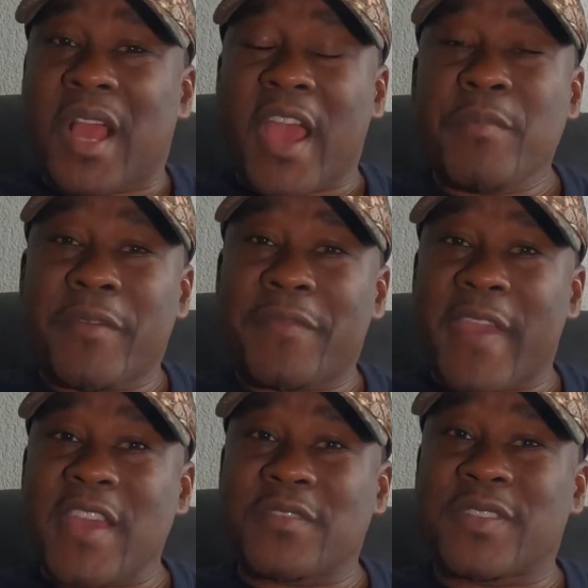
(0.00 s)
I'm a
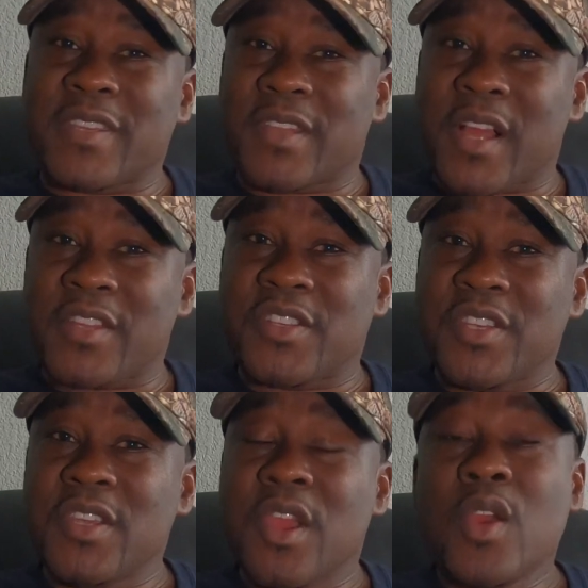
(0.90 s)
fan of
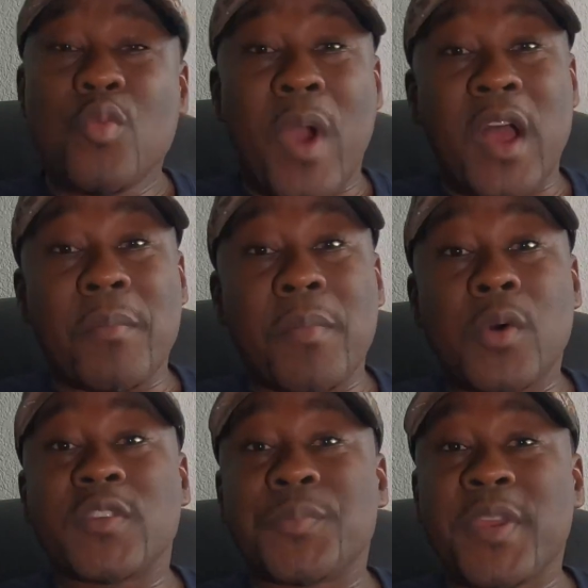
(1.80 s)
technology. While
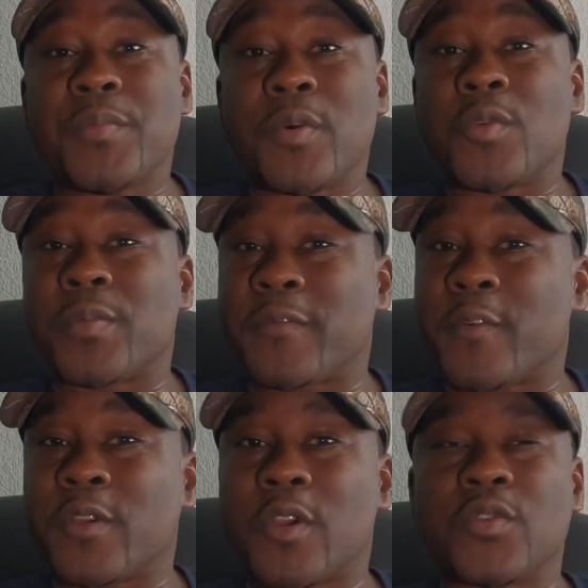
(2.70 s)
most people would
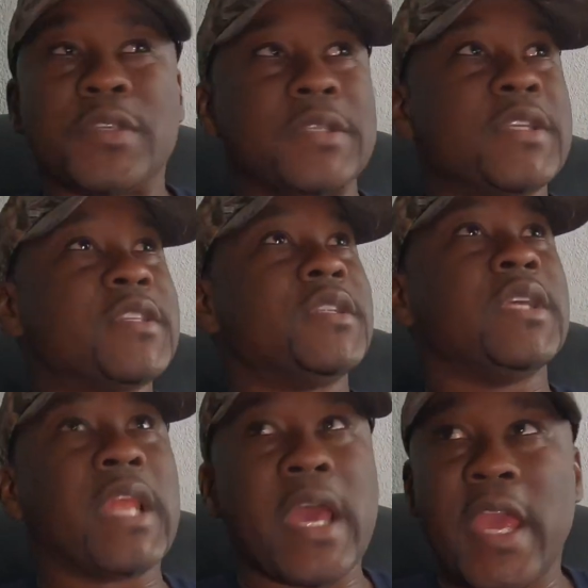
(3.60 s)
prefer to go to
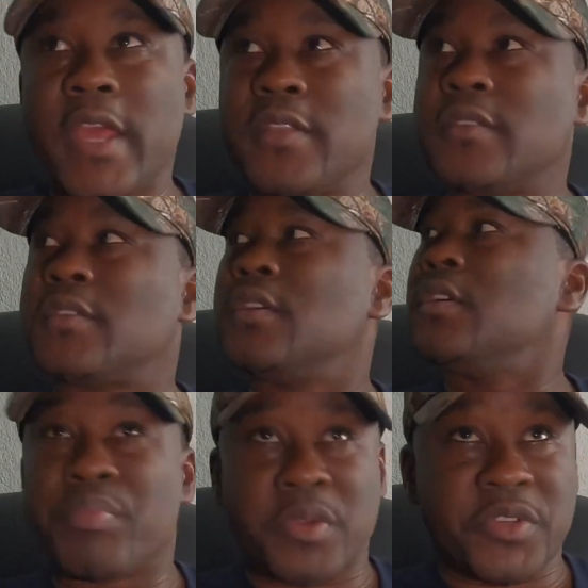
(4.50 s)
Disneyland,
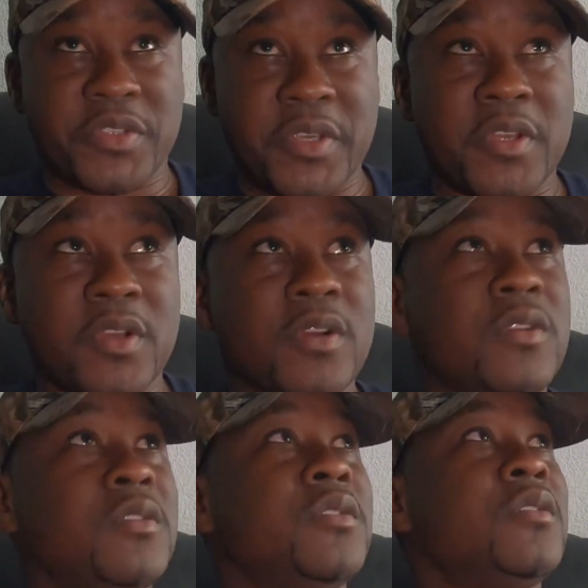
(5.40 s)

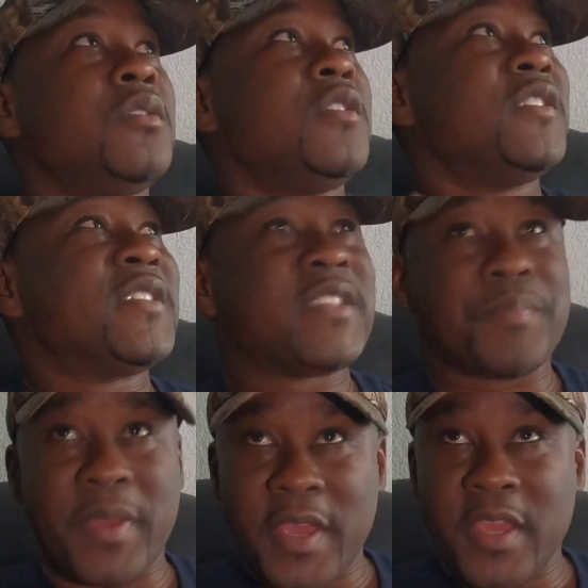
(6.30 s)
Brazil,
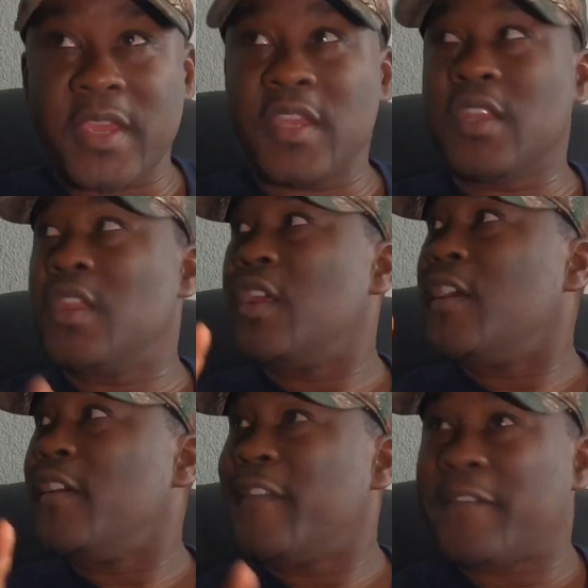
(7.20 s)
Spain,
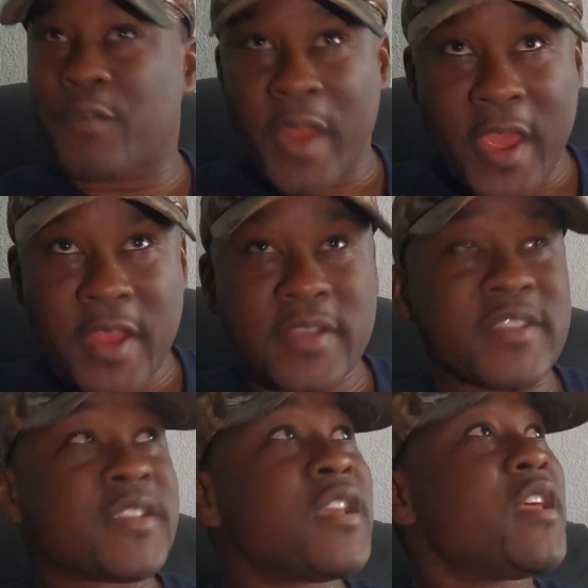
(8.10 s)

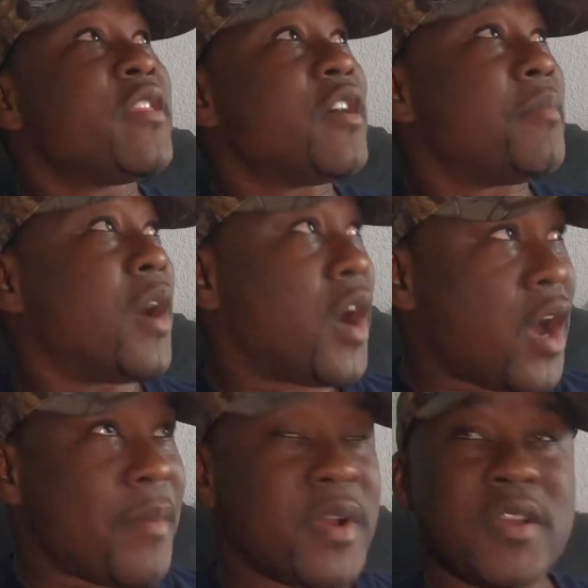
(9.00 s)
France, the
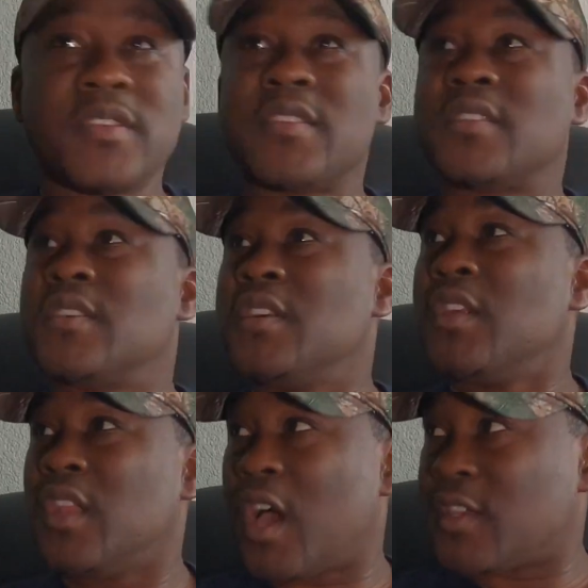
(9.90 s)
Bahamas,
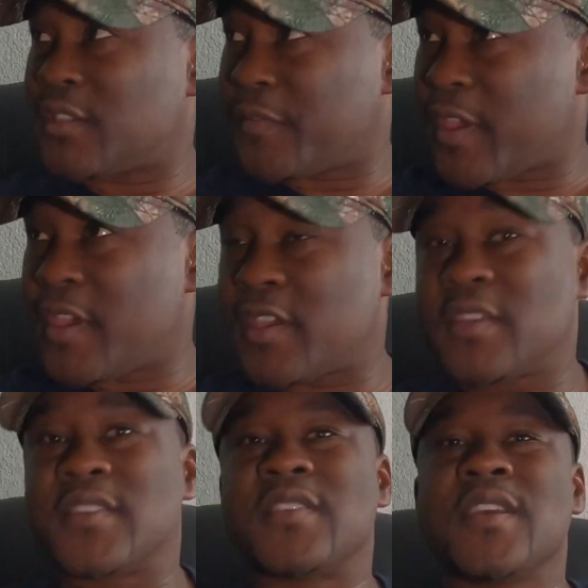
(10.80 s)
Las
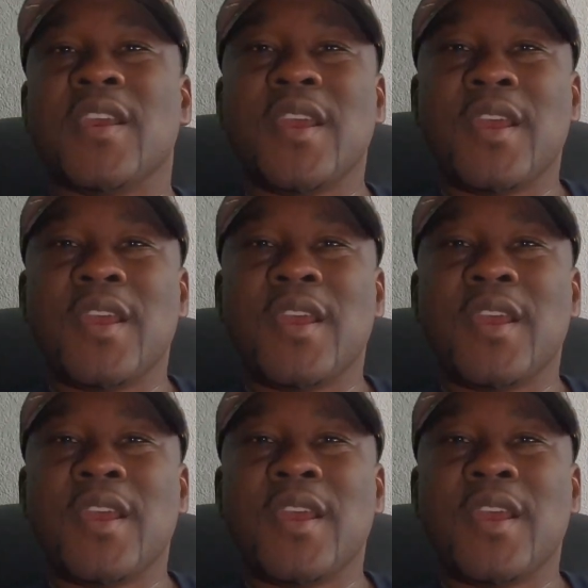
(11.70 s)
Vegas,